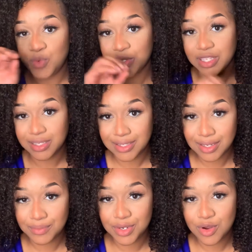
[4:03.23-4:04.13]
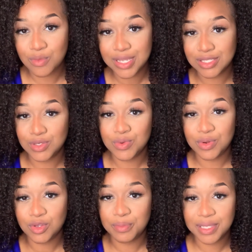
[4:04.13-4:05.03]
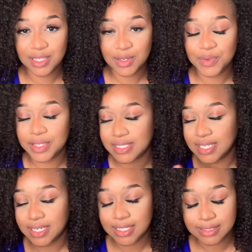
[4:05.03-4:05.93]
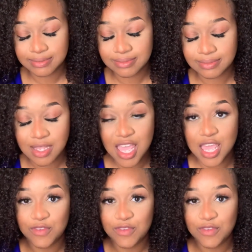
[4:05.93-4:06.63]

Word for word: the look with no residue on your pillow, this ain't it.